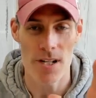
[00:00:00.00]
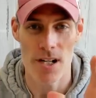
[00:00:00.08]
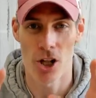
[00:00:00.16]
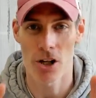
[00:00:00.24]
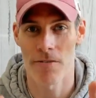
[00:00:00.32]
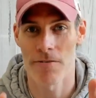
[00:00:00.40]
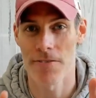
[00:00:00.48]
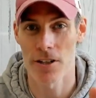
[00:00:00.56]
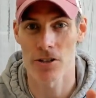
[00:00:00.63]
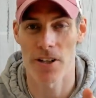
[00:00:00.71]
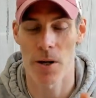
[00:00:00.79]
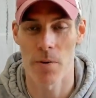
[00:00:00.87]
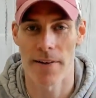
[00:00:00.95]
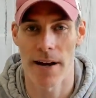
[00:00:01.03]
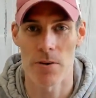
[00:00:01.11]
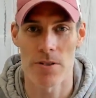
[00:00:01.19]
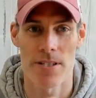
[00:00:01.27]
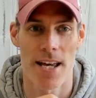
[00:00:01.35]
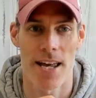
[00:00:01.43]
look and feel great
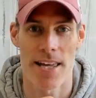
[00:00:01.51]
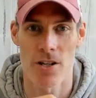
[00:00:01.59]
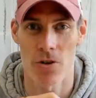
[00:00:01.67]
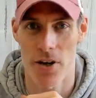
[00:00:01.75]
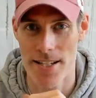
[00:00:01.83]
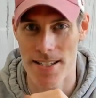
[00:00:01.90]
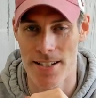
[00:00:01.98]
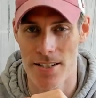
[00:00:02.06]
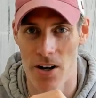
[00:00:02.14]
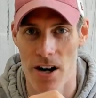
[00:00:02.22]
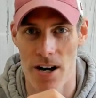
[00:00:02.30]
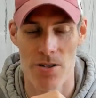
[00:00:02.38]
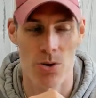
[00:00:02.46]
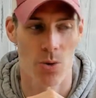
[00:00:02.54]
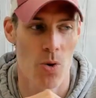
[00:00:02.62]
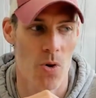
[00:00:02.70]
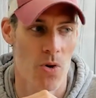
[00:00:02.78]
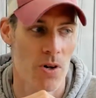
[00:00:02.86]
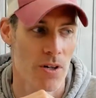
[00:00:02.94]
without any crazy diets
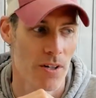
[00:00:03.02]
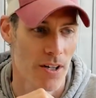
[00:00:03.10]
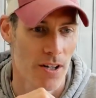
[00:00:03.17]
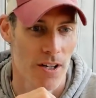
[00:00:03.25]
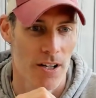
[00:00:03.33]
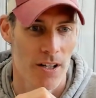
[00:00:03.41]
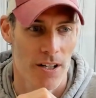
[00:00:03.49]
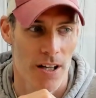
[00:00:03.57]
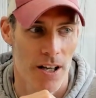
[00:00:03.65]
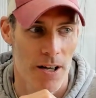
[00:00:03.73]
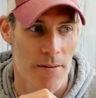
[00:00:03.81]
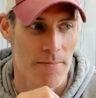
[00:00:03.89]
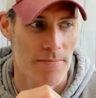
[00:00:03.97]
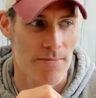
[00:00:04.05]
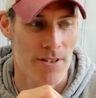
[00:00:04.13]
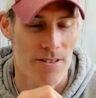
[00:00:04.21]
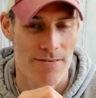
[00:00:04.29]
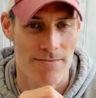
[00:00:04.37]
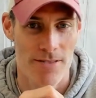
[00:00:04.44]
or um,
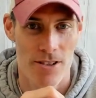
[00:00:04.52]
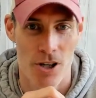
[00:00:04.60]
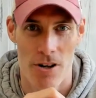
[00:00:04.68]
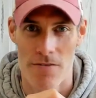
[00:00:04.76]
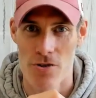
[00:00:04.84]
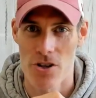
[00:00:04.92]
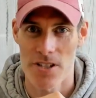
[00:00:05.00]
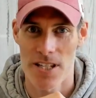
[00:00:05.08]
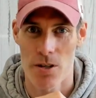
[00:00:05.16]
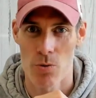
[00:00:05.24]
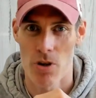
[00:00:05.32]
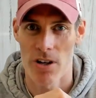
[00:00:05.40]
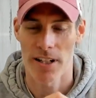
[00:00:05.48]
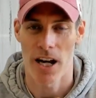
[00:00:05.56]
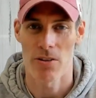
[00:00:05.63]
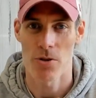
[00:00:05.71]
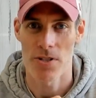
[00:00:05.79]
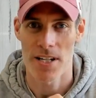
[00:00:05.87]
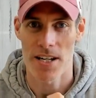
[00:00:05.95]
kind of nutty workout
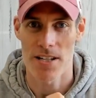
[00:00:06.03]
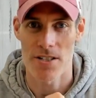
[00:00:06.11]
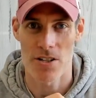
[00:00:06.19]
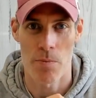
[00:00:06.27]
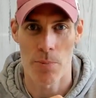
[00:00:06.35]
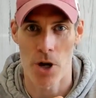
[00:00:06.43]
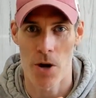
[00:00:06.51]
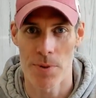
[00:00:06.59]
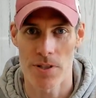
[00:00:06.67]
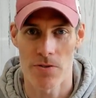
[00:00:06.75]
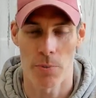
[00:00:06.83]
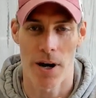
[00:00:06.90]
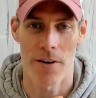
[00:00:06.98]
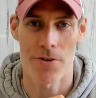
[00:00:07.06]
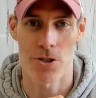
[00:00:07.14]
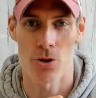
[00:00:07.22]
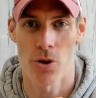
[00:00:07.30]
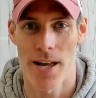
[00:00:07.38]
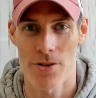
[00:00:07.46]
routines, you know, burpees for breakfast
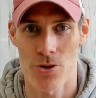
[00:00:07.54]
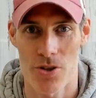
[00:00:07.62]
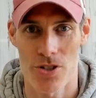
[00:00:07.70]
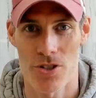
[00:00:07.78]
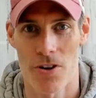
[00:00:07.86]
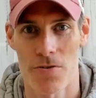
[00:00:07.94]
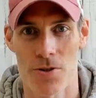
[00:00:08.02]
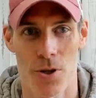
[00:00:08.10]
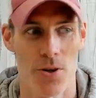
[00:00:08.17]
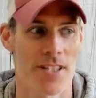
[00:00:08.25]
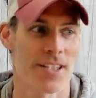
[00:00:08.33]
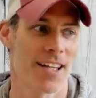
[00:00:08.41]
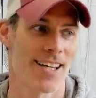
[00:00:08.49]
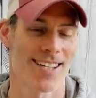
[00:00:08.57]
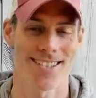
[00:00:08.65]
and all that sort of stuff. So it's uh,